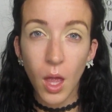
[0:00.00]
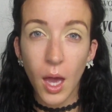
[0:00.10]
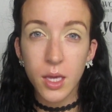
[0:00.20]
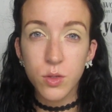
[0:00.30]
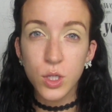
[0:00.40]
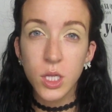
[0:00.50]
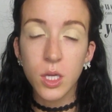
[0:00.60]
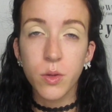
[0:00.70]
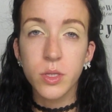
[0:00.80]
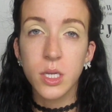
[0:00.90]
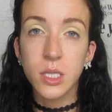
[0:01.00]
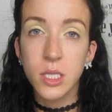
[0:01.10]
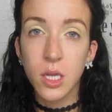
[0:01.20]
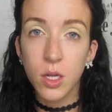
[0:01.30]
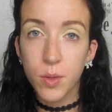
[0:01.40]
I usually use a
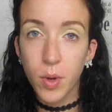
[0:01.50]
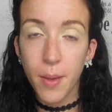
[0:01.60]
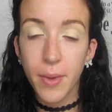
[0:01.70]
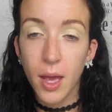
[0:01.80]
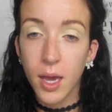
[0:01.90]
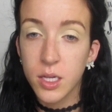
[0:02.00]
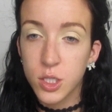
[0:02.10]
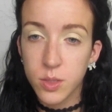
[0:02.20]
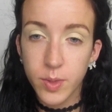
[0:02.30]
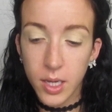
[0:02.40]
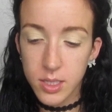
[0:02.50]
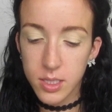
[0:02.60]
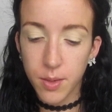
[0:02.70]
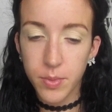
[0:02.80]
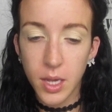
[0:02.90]
concealer to prime my eyes just because
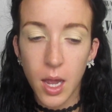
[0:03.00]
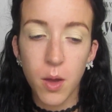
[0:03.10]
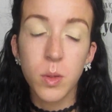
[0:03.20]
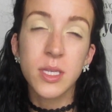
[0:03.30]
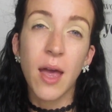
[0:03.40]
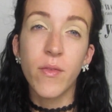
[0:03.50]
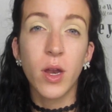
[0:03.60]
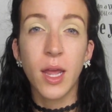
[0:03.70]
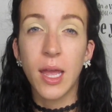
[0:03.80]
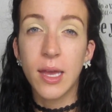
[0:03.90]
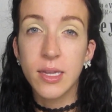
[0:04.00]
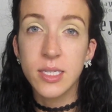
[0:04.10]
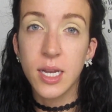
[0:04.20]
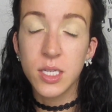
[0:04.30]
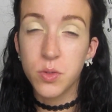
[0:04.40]
it's something I always have on hand,
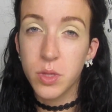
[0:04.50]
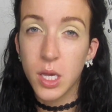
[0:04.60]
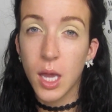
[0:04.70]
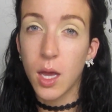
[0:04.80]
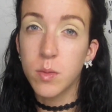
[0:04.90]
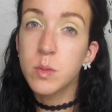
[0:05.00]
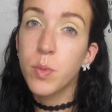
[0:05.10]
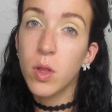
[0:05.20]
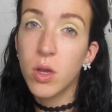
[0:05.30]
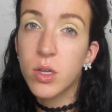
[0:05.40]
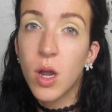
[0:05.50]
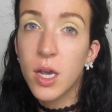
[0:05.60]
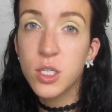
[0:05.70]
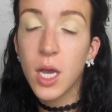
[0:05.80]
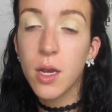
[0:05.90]
and I do think it helps prolong your
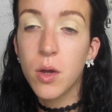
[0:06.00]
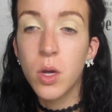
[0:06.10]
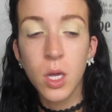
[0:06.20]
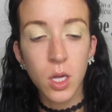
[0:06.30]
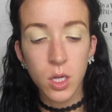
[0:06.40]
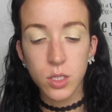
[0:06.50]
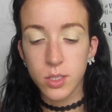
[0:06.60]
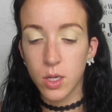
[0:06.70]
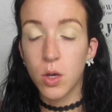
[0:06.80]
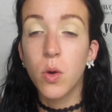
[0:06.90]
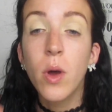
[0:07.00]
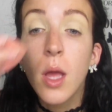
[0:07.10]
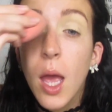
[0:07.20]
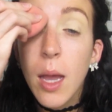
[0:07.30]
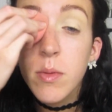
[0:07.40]
eyeshadow. So
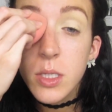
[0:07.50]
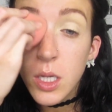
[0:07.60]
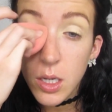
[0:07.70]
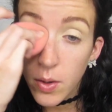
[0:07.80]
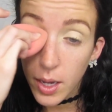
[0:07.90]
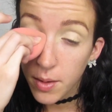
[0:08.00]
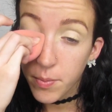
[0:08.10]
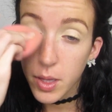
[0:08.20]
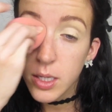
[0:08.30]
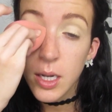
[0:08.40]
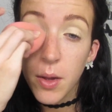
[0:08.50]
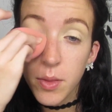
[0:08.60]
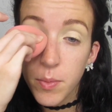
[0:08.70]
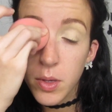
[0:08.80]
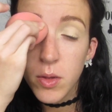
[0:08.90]
I'm just going to go ahead and blend it out
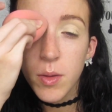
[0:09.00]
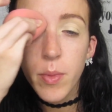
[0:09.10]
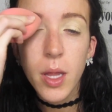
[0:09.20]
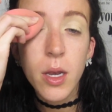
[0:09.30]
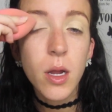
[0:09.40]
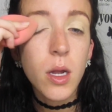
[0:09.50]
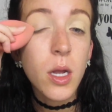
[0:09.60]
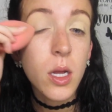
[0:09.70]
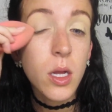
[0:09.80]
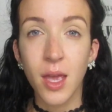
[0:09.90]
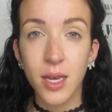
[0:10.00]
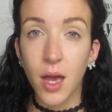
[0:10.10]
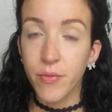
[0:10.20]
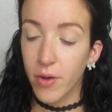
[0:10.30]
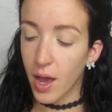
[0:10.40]
with a beauty blender. And
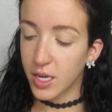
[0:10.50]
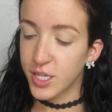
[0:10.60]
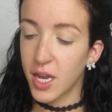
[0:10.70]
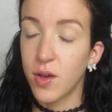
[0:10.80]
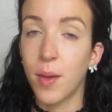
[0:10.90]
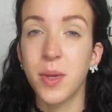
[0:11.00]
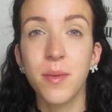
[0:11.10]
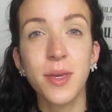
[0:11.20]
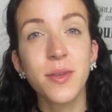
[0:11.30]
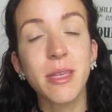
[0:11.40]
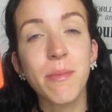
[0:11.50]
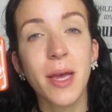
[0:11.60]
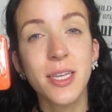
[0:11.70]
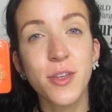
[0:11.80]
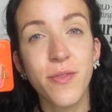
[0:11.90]
now for eyeshadow, I'm going to be using
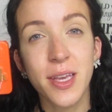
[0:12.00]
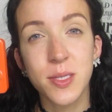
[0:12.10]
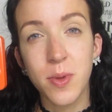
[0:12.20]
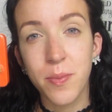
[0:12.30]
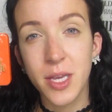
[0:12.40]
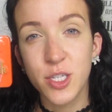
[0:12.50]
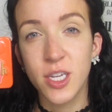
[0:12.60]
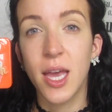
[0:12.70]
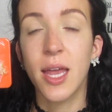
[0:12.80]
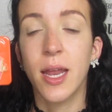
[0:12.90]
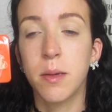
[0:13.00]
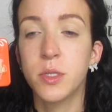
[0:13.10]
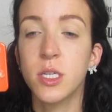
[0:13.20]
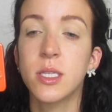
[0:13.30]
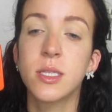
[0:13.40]
my Too Faced Sweet Peach again. I'm
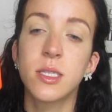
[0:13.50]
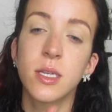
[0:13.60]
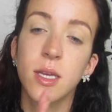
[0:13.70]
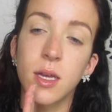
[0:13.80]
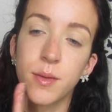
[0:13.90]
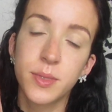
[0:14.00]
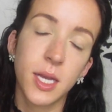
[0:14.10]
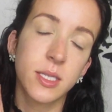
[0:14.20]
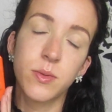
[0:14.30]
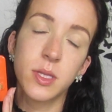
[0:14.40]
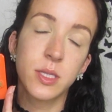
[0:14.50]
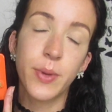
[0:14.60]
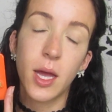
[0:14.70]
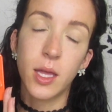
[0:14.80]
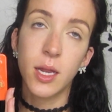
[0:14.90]
just obsessed with this
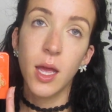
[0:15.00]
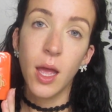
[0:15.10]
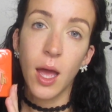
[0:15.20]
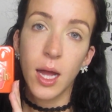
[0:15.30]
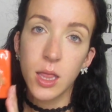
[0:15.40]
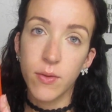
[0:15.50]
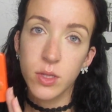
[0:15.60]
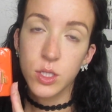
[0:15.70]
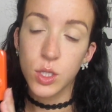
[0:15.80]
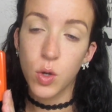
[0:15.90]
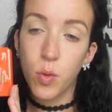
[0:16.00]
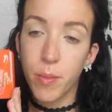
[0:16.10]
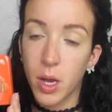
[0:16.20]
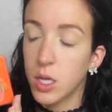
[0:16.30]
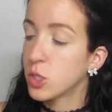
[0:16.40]
palette. I love it so
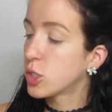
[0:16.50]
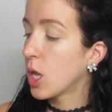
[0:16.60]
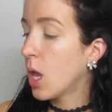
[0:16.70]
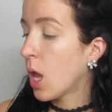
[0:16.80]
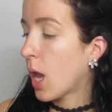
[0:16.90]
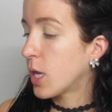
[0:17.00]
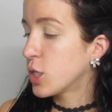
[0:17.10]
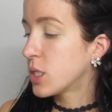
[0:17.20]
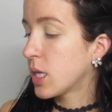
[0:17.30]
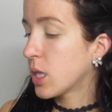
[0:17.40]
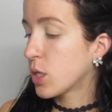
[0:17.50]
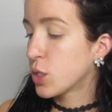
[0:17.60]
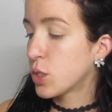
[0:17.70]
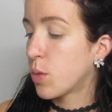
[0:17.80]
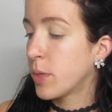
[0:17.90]
much. I just think
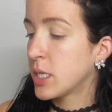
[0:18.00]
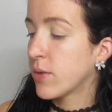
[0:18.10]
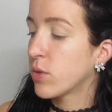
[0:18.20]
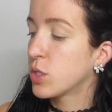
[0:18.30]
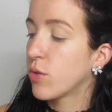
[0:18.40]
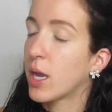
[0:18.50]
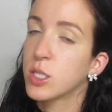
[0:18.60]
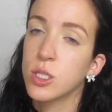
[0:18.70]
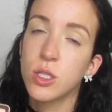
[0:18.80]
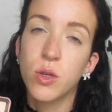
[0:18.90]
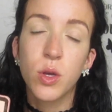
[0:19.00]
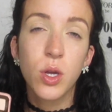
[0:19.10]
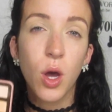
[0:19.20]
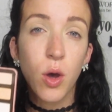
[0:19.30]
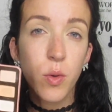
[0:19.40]
there's so many different directions you could
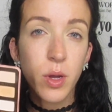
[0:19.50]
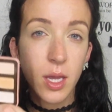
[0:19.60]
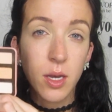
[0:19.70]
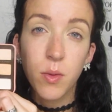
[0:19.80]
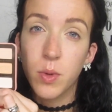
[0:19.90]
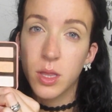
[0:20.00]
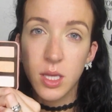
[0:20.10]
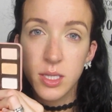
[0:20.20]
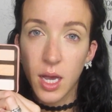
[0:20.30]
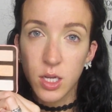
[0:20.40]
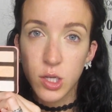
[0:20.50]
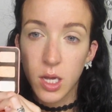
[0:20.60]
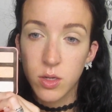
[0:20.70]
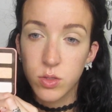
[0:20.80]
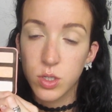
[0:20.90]
go in with these
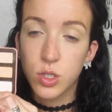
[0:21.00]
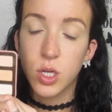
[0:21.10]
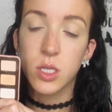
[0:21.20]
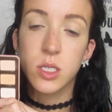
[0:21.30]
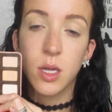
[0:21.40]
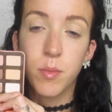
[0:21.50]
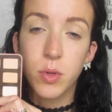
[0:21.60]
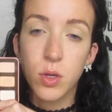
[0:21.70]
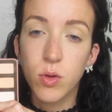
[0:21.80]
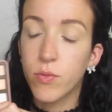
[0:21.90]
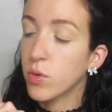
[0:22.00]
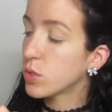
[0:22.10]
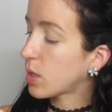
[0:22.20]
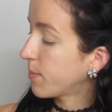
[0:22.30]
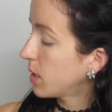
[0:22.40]
eyeshadows. They're just
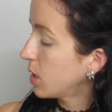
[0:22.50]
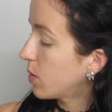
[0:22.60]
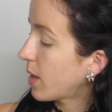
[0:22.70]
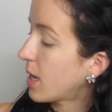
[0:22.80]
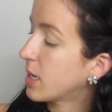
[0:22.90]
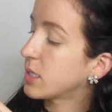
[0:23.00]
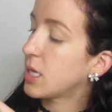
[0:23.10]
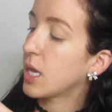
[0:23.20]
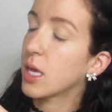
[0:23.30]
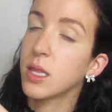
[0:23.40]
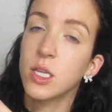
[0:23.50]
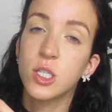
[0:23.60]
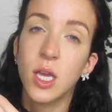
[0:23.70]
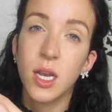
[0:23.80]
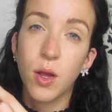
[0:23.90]
beautiful. So I'm going to go ahead and take the
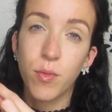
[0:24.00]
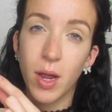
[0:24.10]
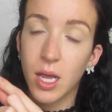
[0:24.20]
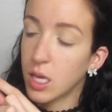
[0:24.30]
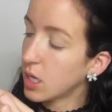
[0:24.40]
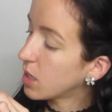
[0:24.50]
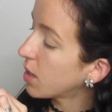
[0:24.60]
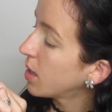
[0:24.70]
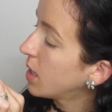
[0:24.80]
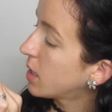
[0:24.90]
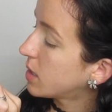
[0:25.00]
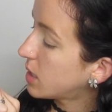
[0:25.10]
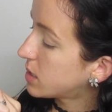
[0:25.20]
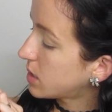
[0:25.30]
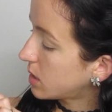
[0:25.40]
shade right here.
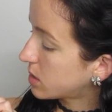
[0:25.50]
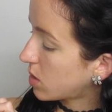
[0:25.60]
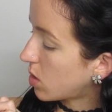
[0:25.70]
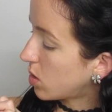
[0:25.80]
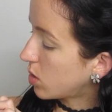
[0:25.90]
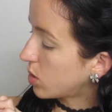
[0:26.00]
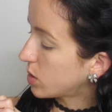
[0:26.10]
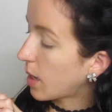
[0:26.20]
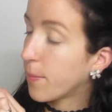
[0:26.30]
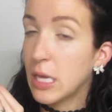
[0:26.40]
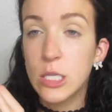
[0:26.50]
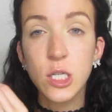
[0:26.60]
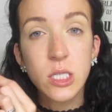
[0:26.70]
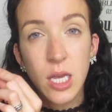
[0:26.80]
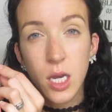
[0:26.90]
This is called
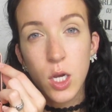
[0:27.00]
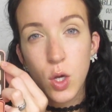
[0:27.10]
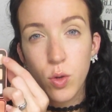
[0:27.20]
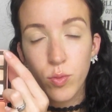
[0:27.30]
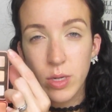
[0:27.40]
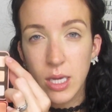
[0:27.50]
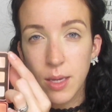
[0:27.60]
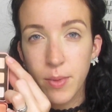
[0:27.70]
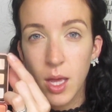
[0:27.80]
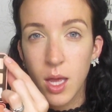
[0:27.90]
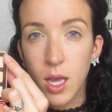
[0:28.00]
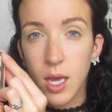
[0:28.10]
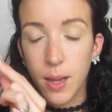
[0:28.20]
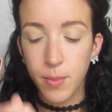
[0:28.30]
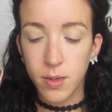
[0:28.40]
Peaches and Cream,
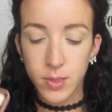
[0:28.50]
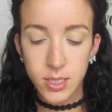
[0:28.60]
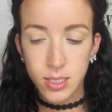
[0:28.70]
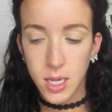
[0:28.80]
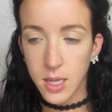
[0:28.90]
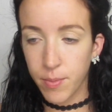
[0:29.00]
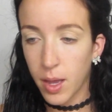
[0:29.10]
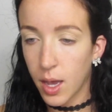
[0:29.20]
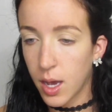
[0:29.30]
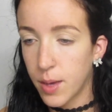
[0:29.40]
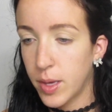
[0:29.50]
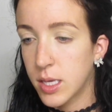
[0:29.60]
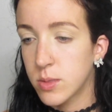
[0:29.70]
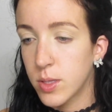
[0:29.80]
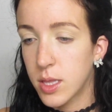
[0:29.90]
and I'm going to be setting my eye
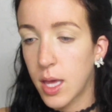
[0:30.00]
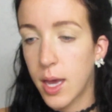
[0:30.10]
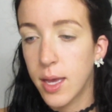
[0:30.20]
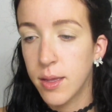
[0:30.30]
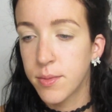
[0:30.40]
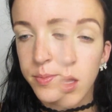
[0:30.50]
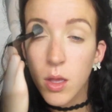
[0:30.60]
base with that.